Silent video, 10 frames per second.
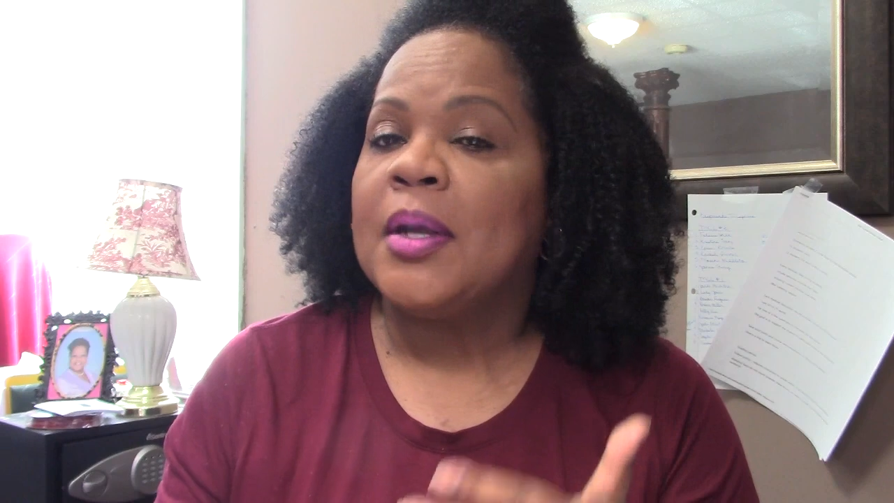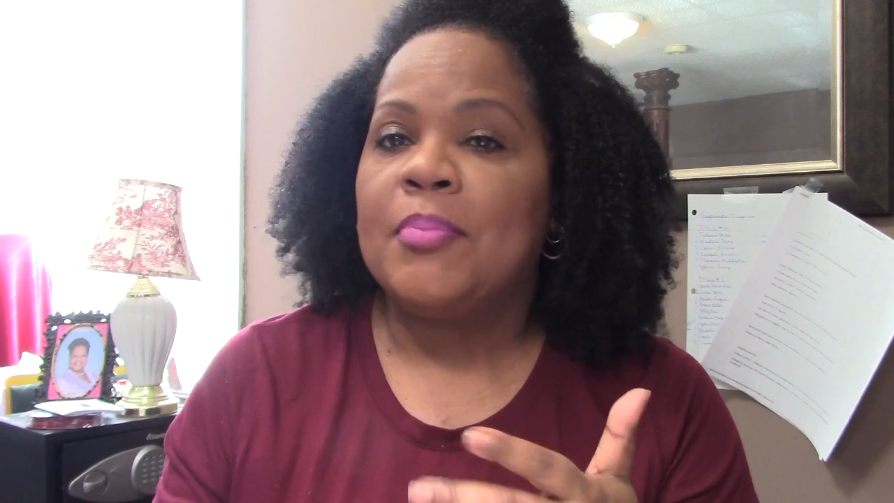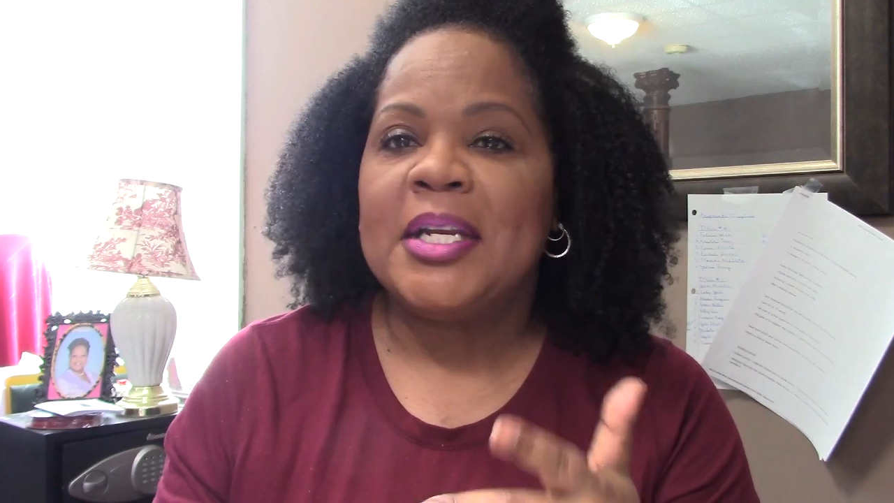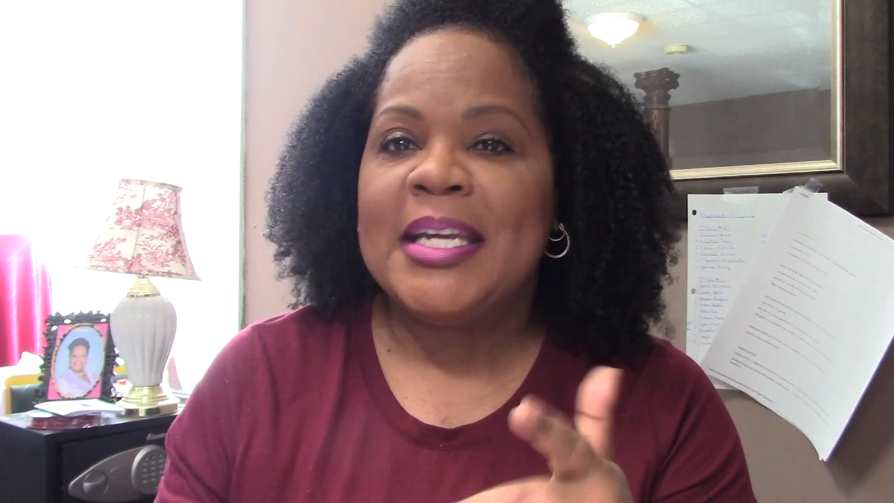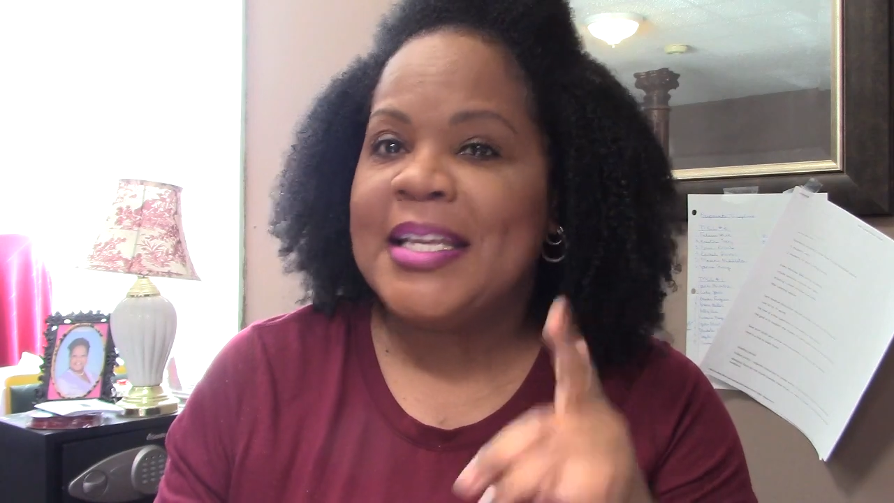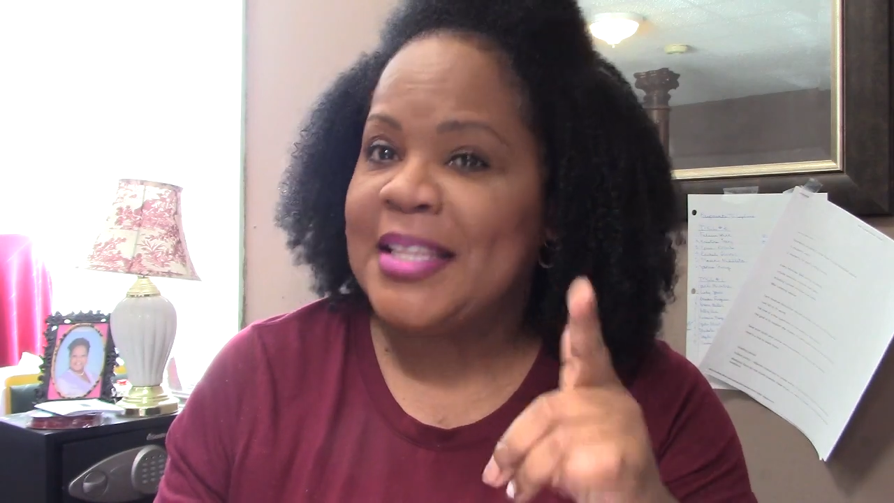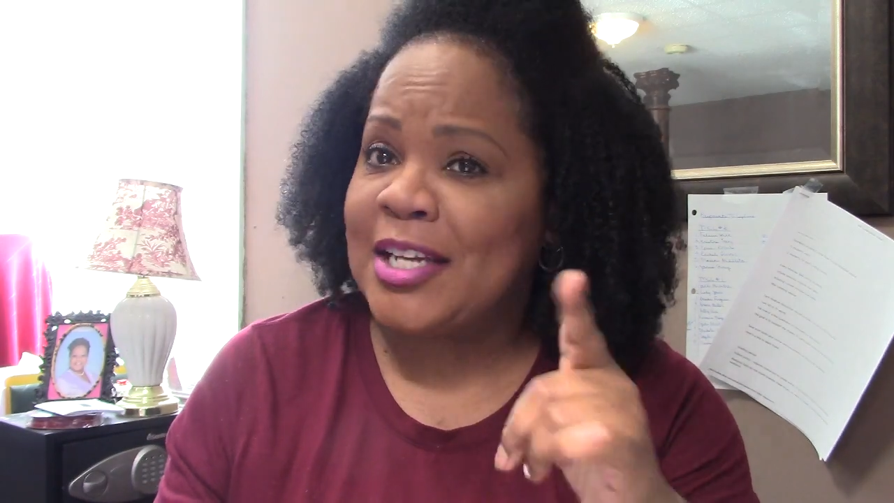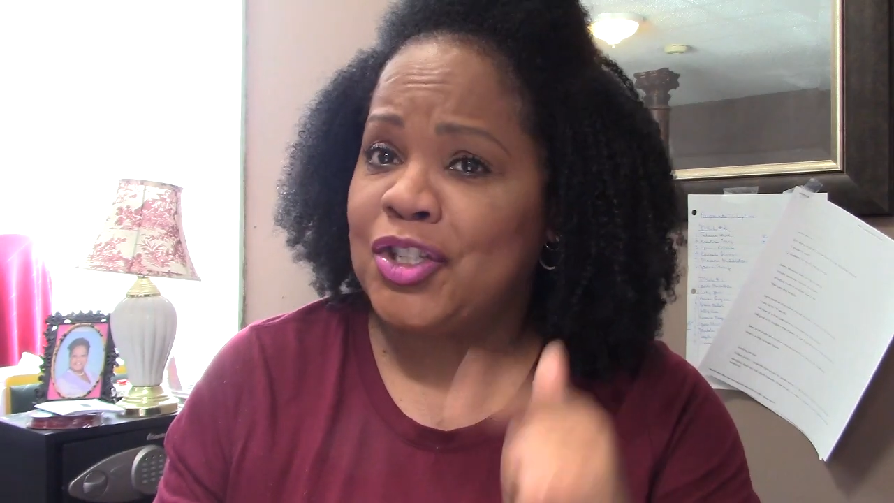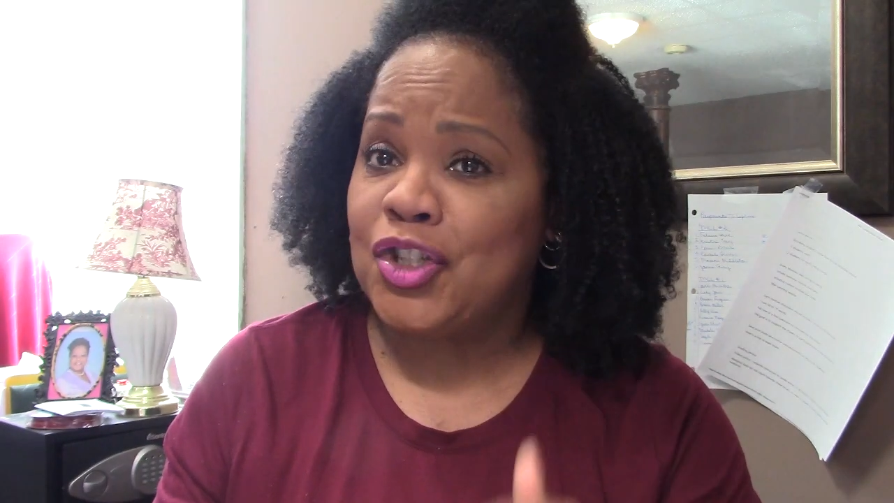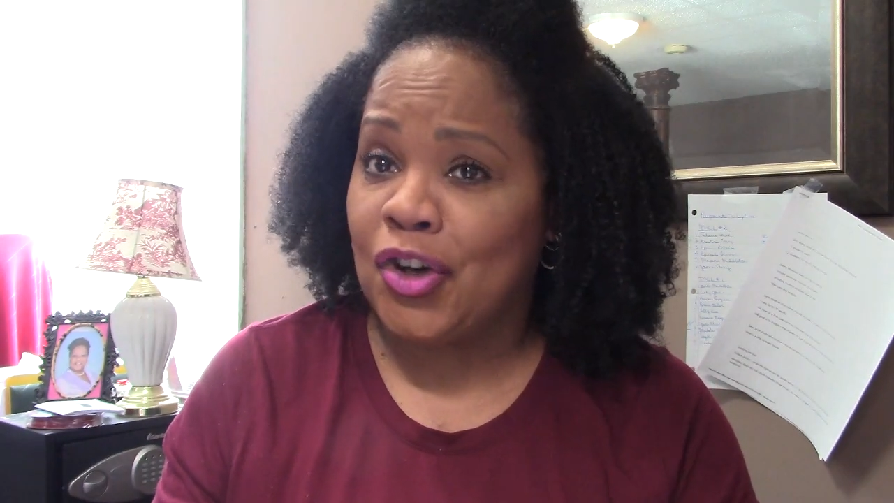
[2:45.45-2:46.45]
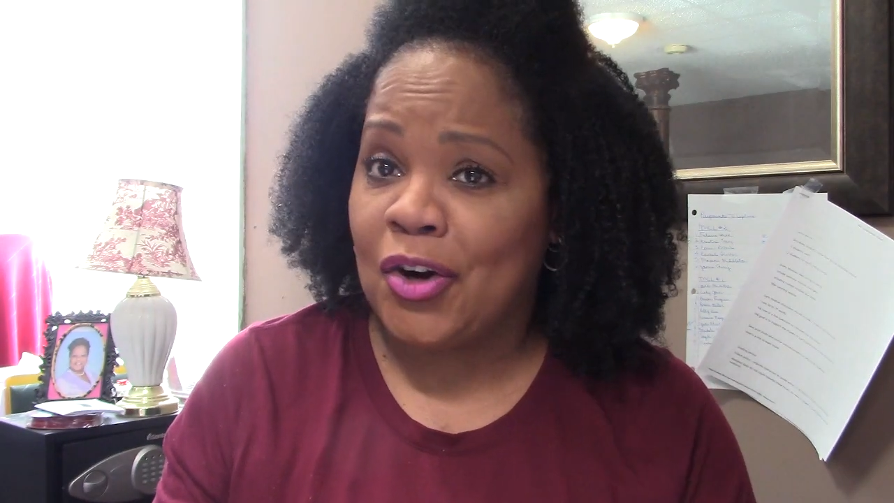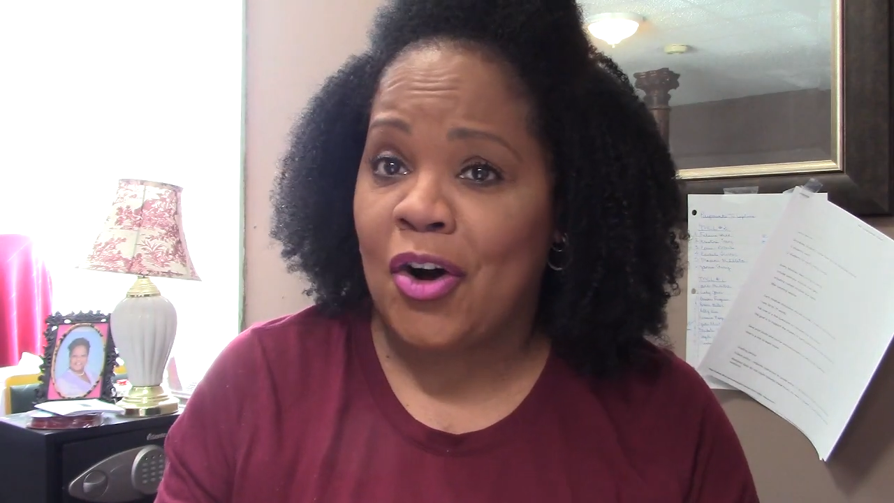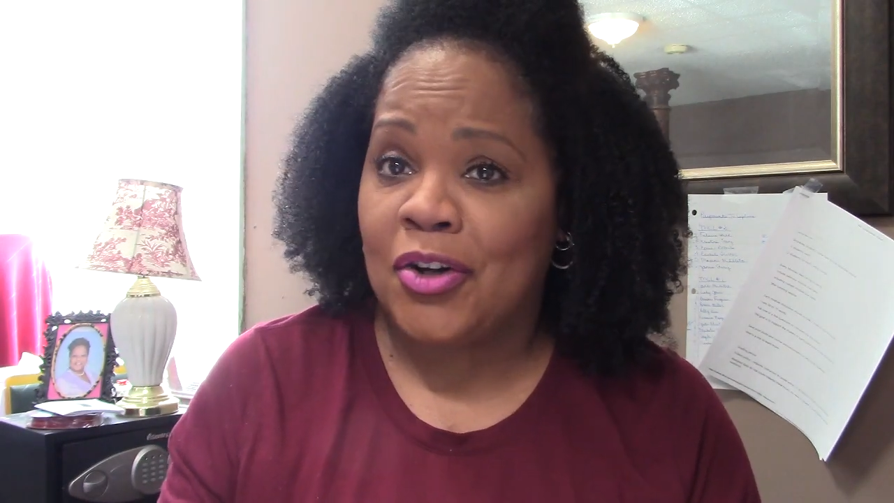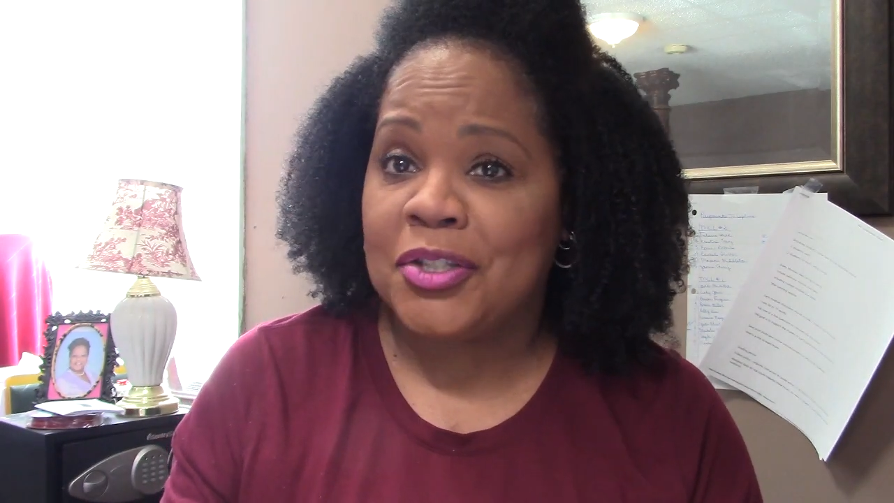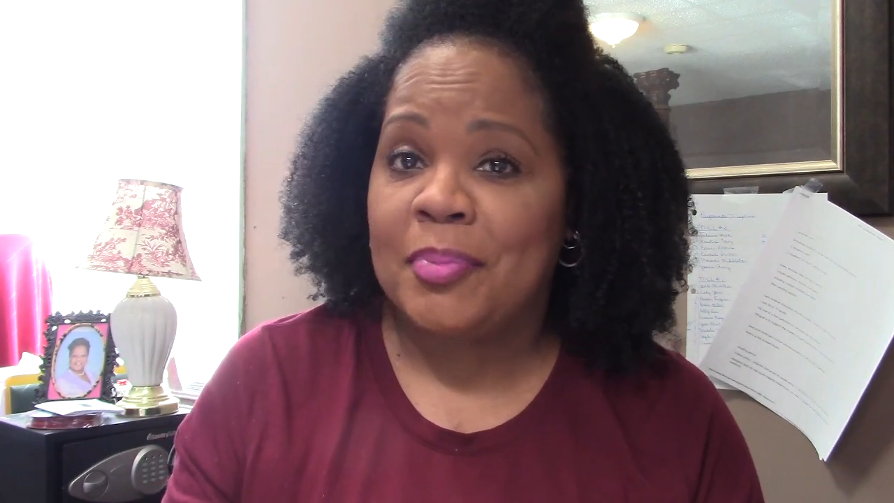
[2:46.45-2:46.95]
But again, that's your
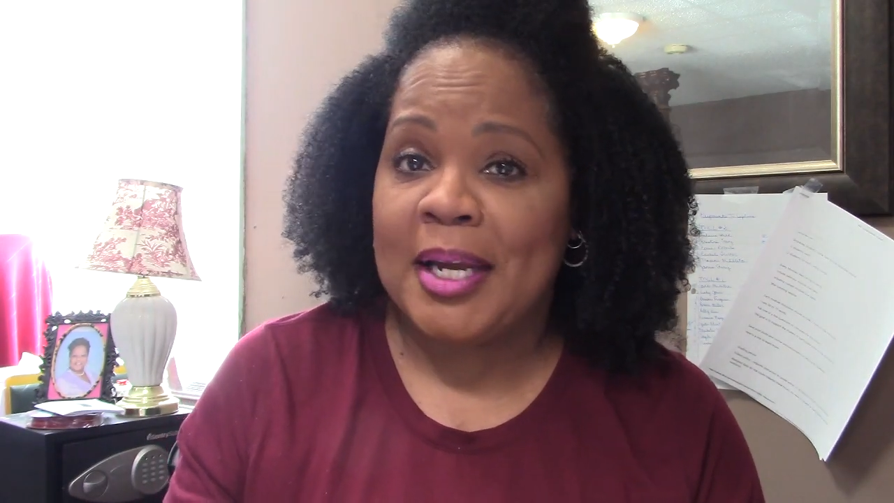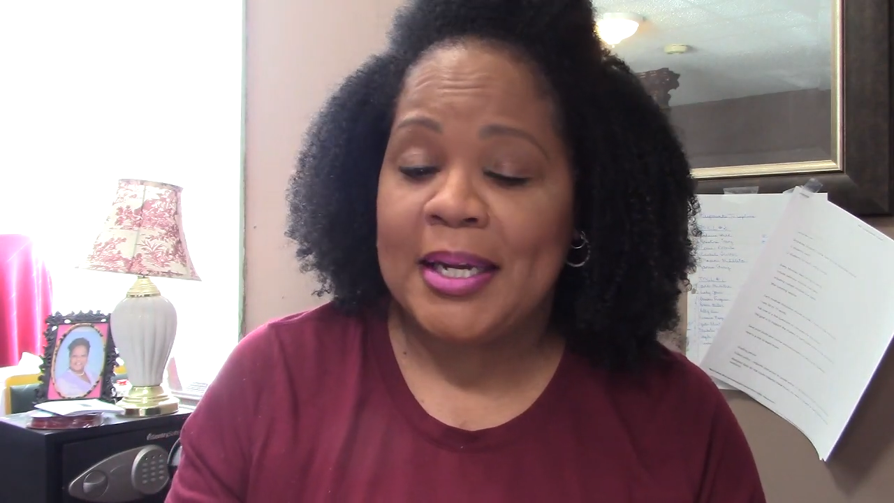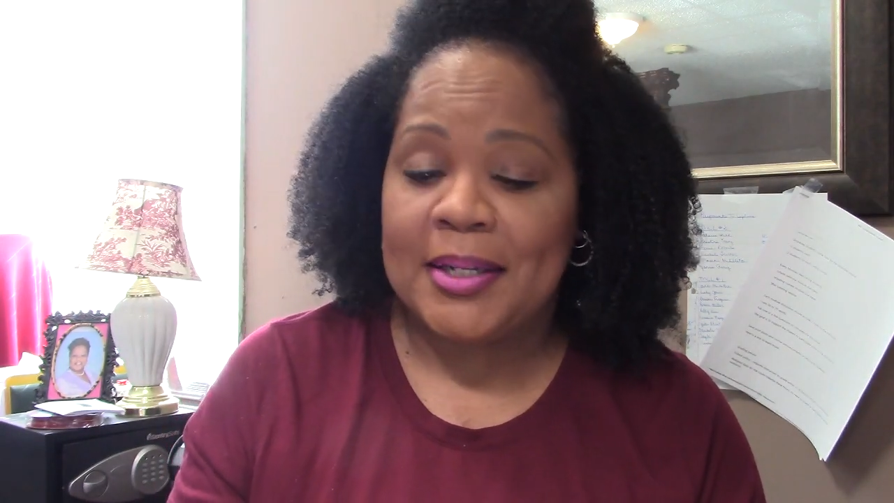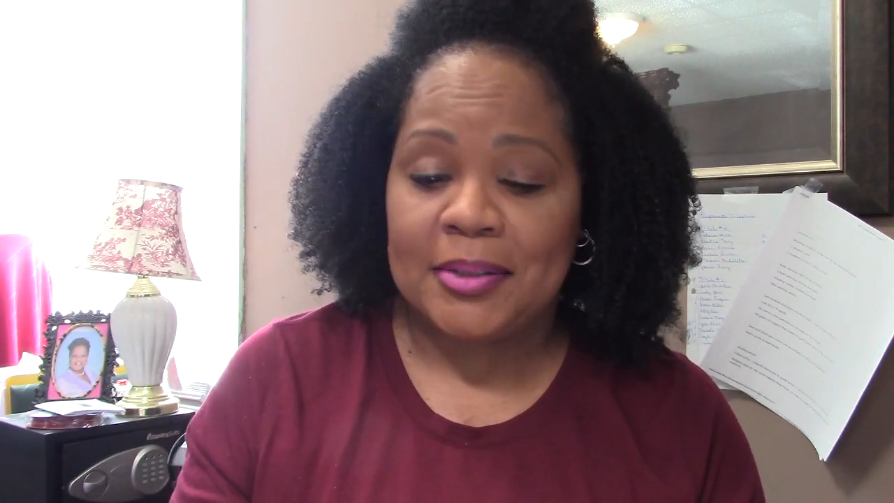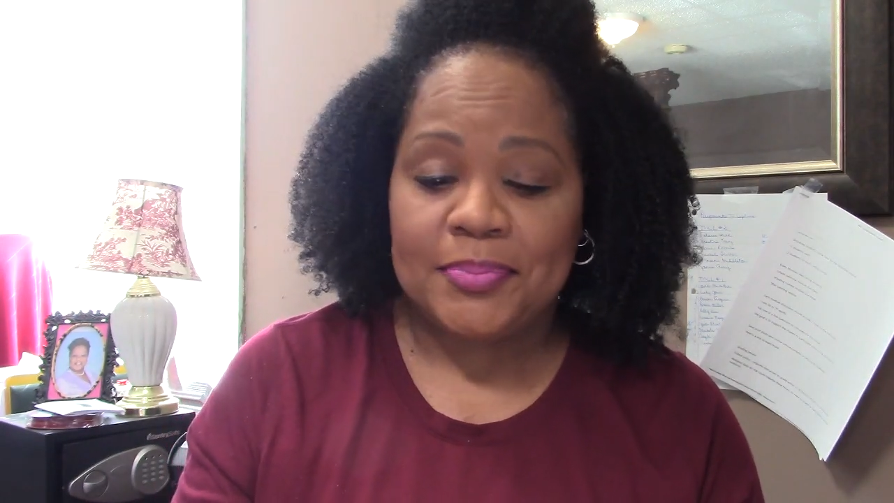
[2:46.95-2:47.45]
call to make.